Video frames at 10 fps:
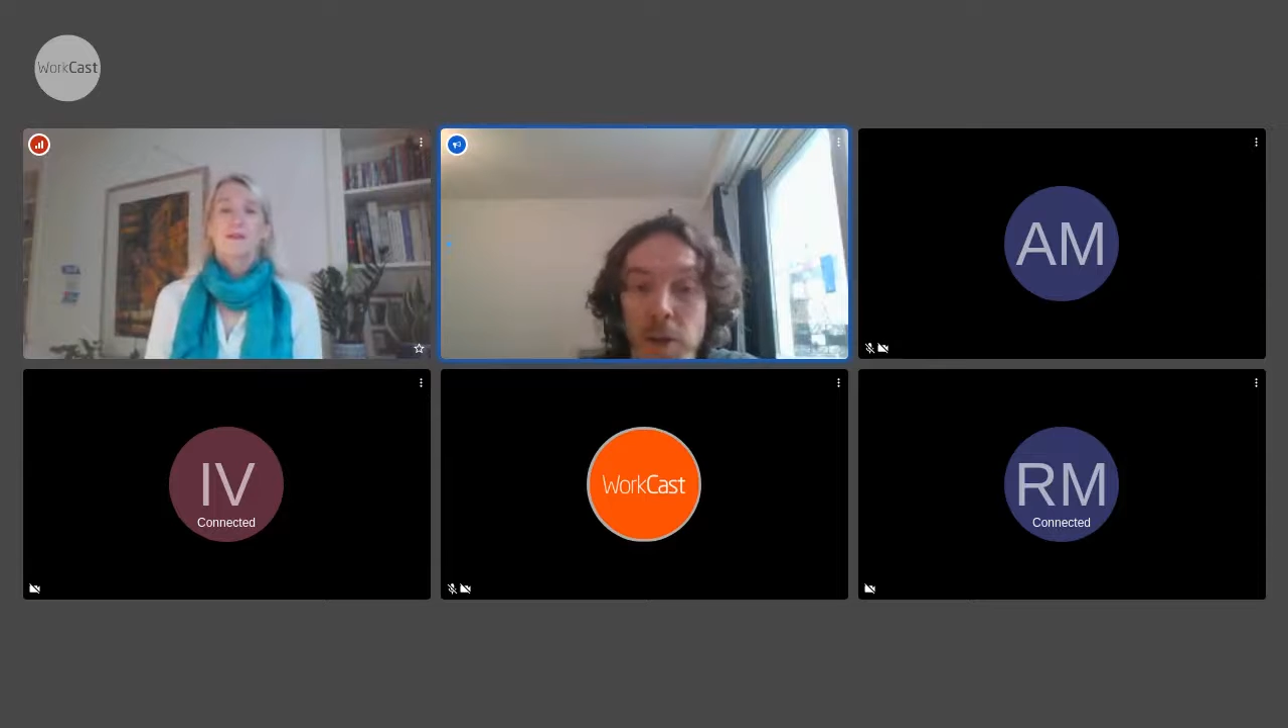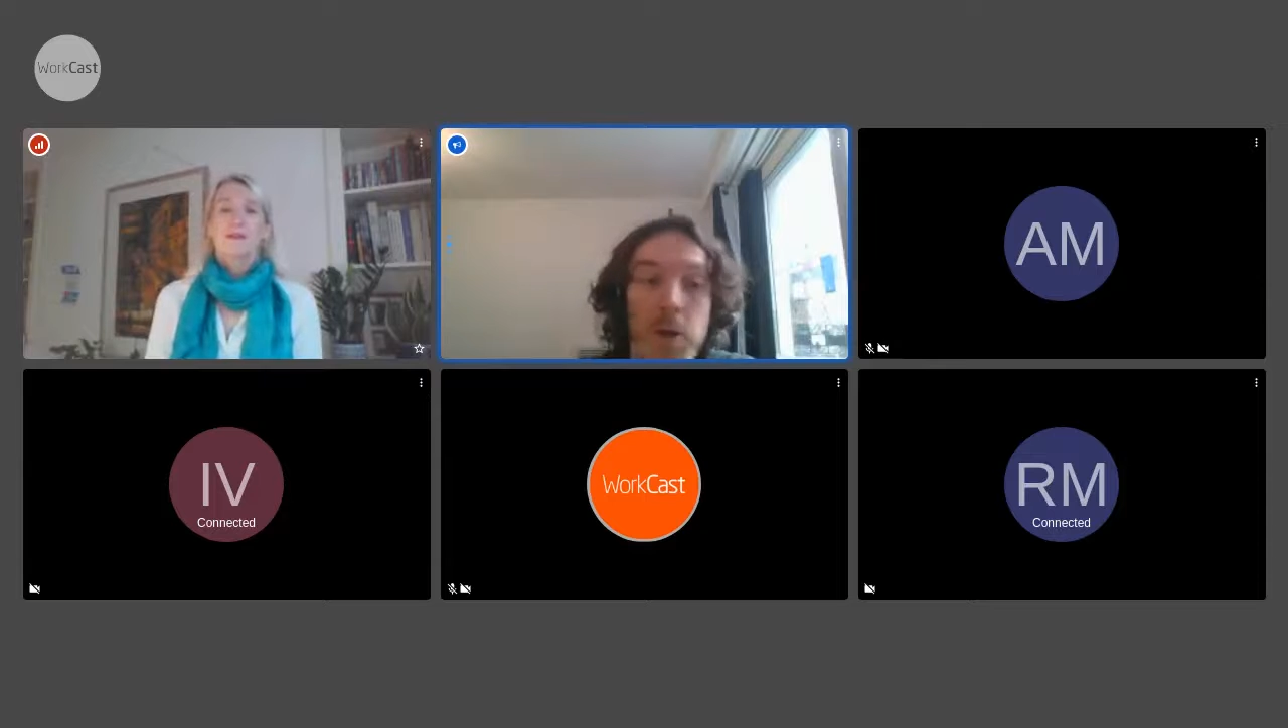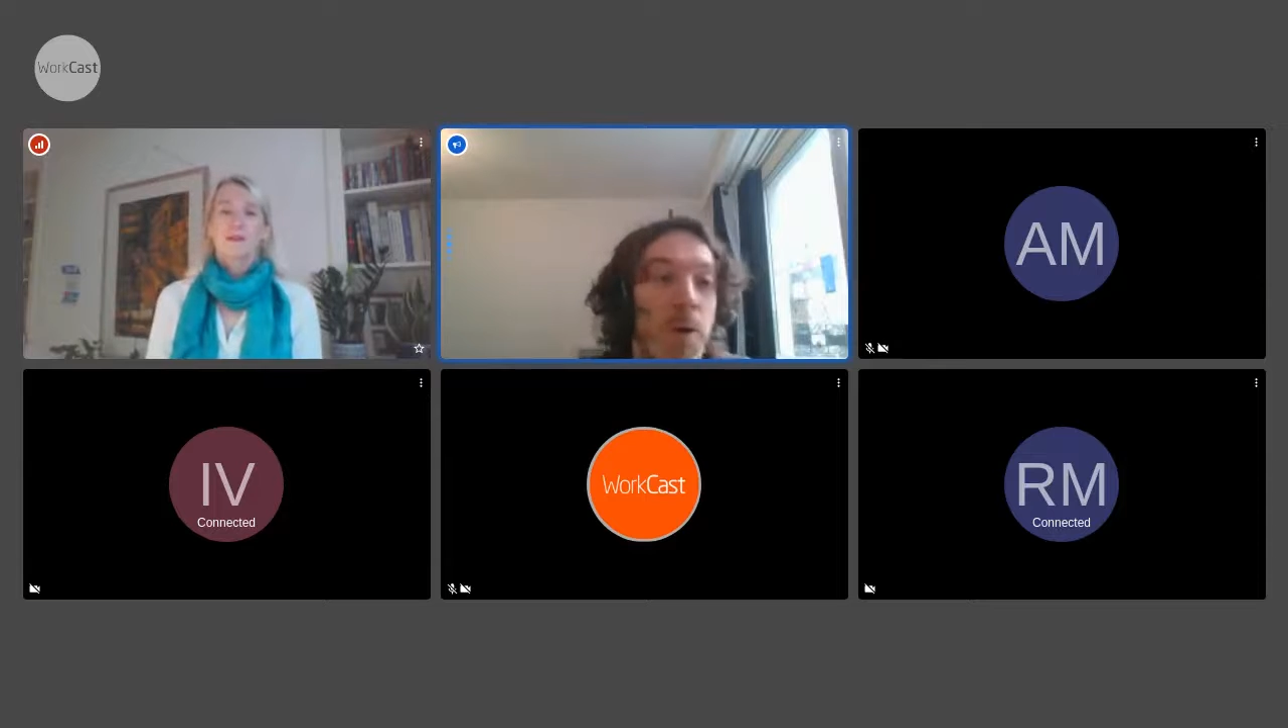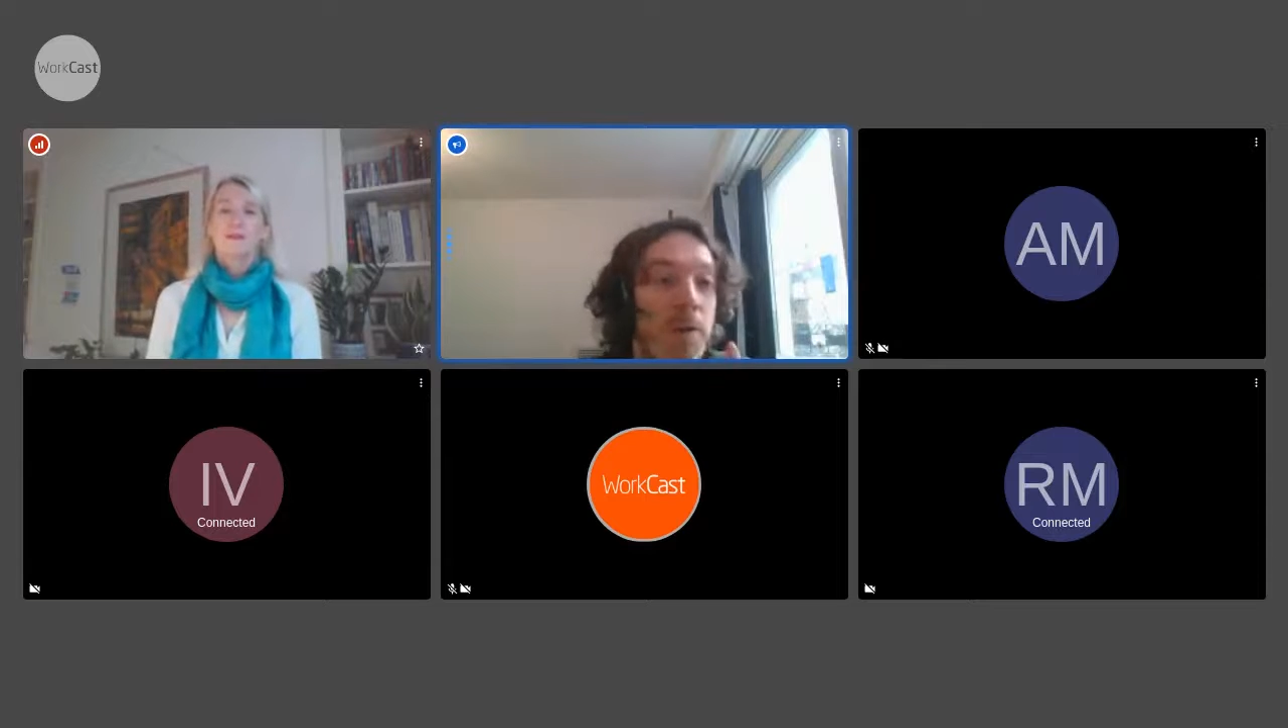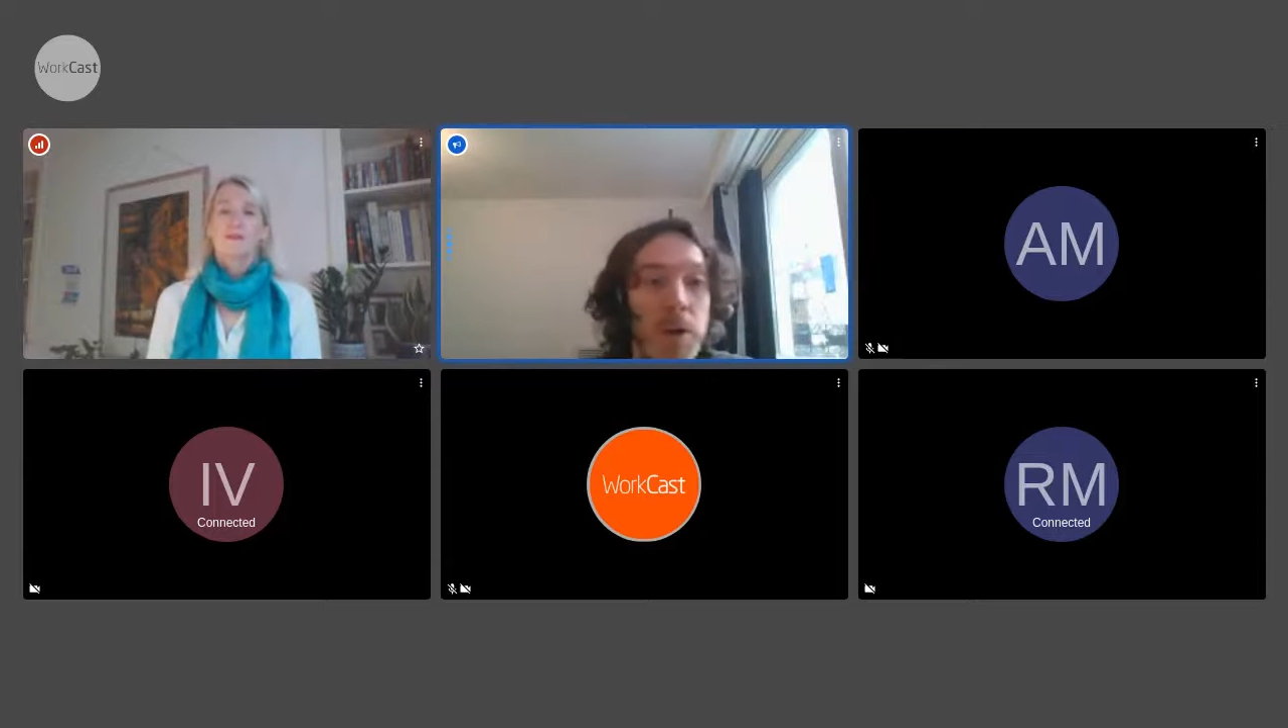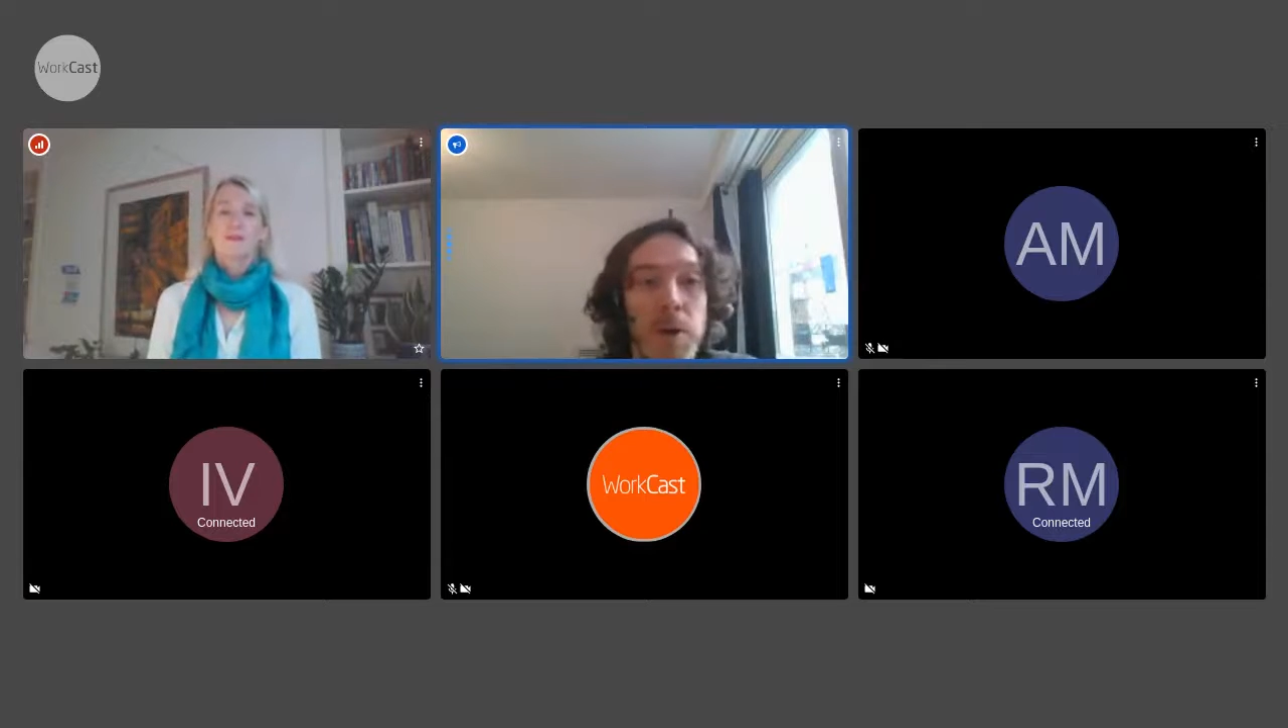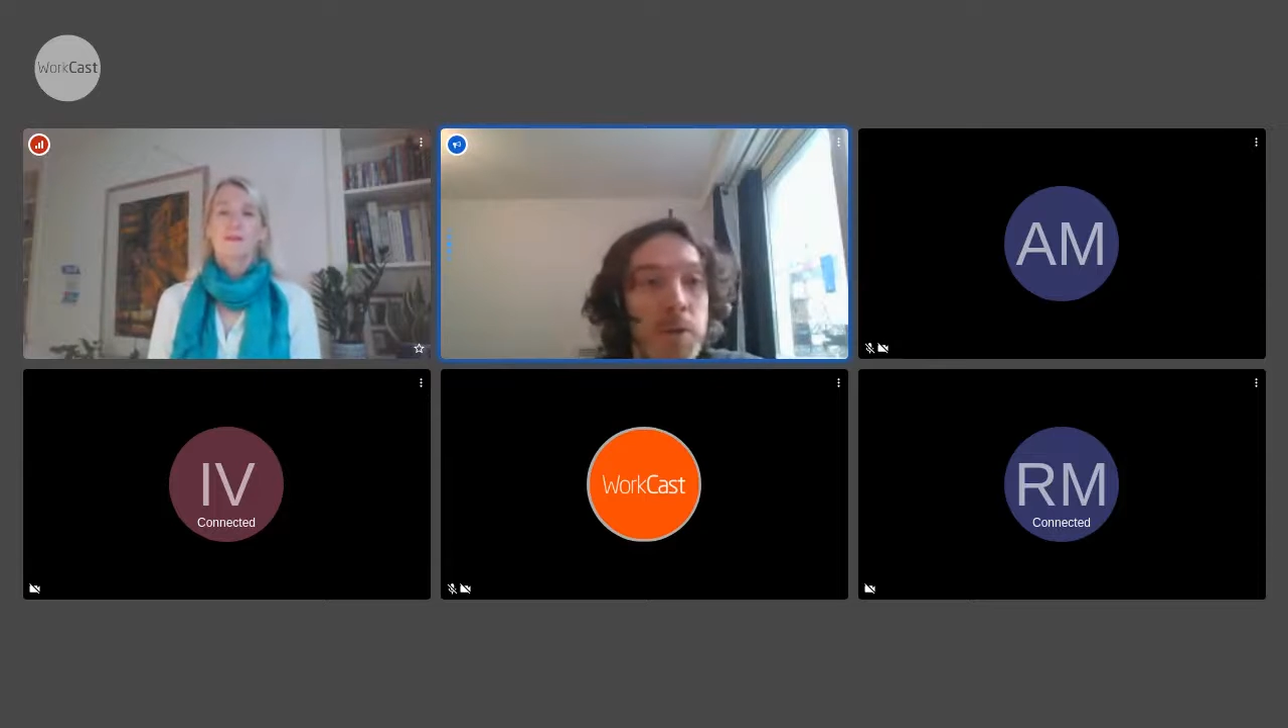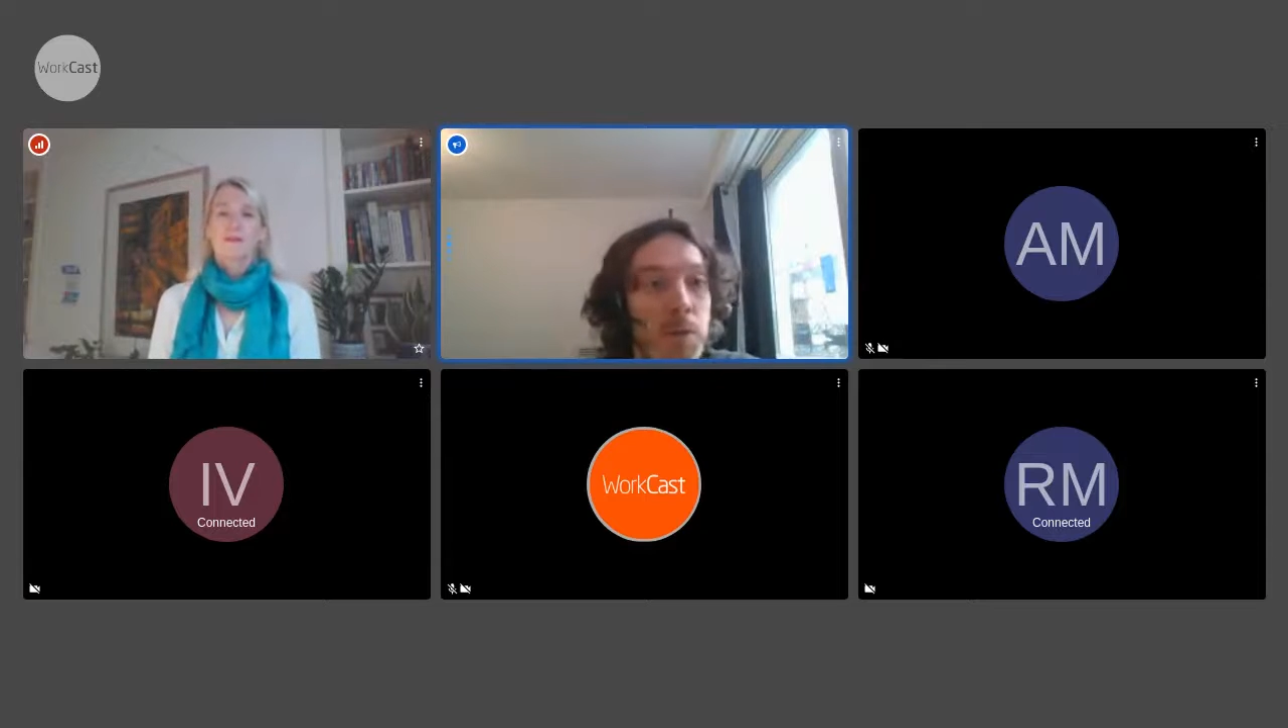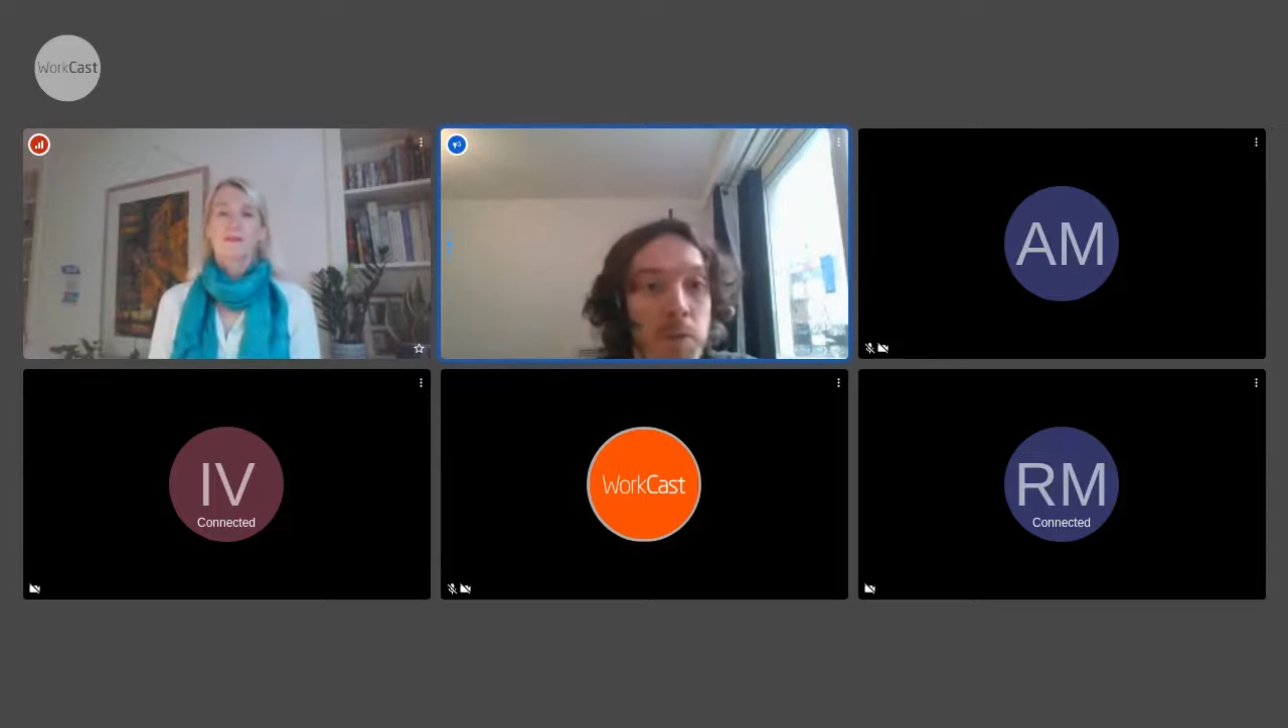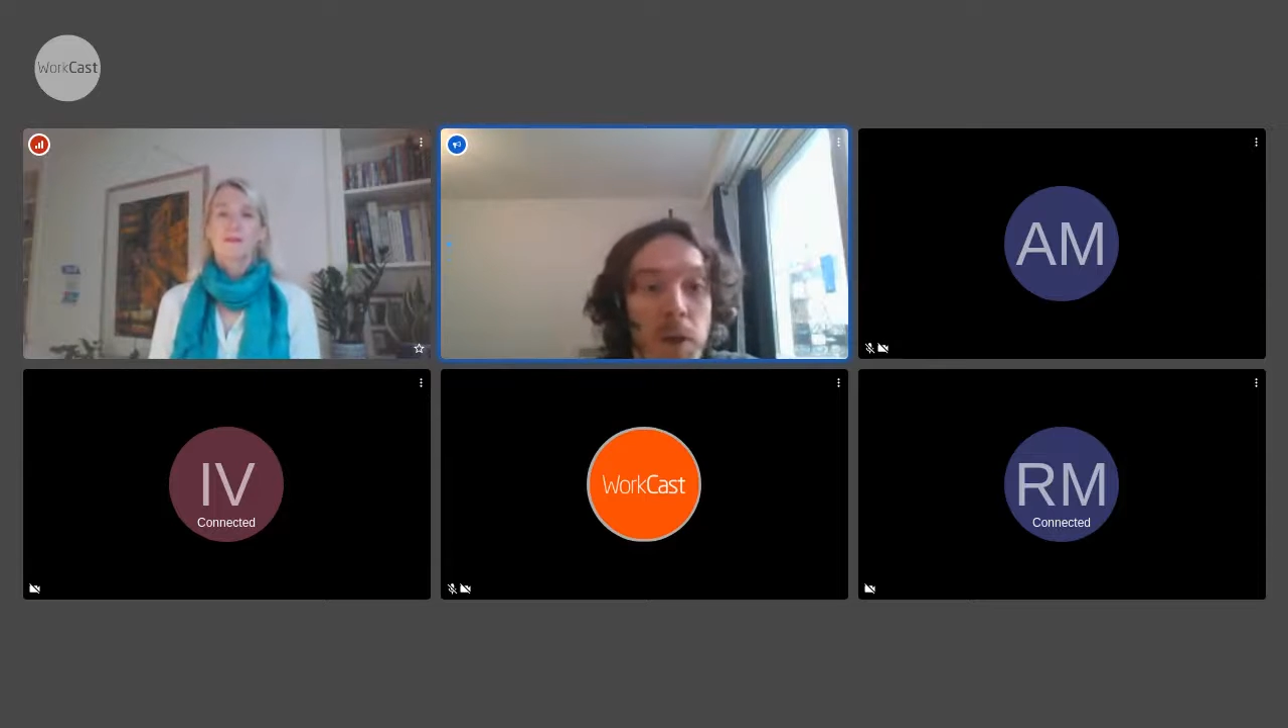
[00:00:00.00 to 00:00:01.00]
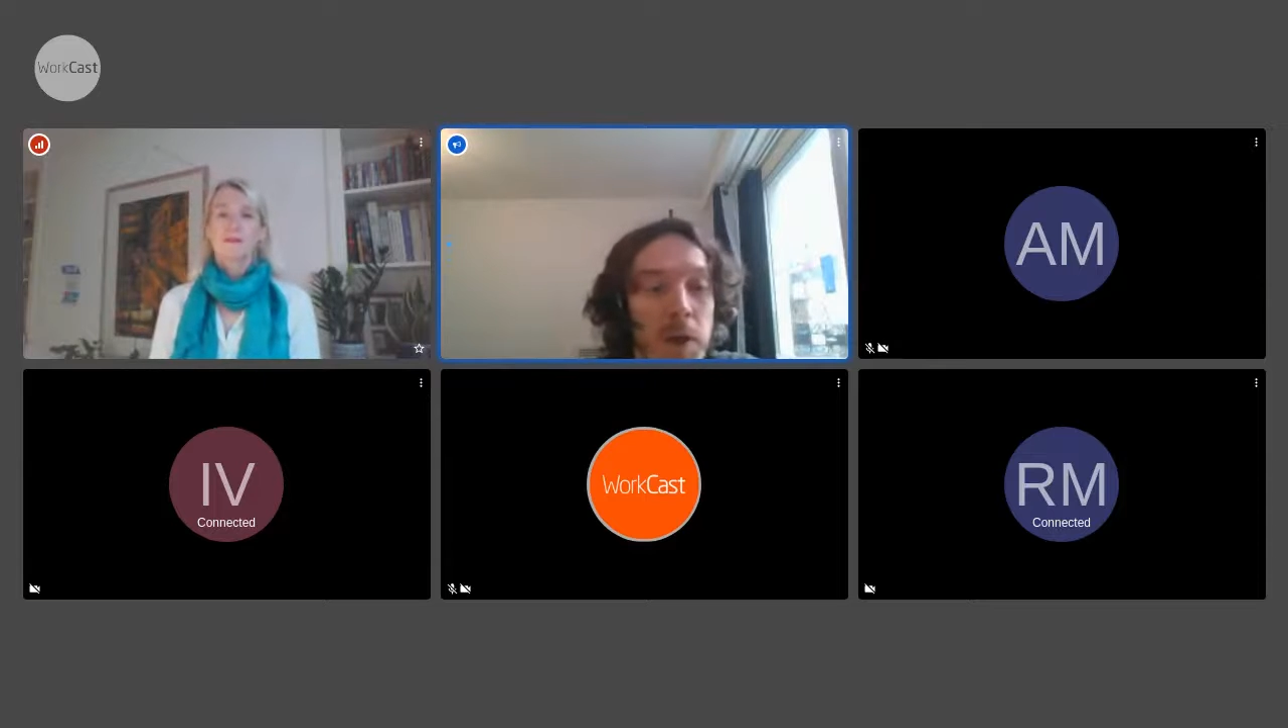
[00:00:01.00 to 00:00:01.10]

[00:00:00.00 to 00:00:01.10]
whoever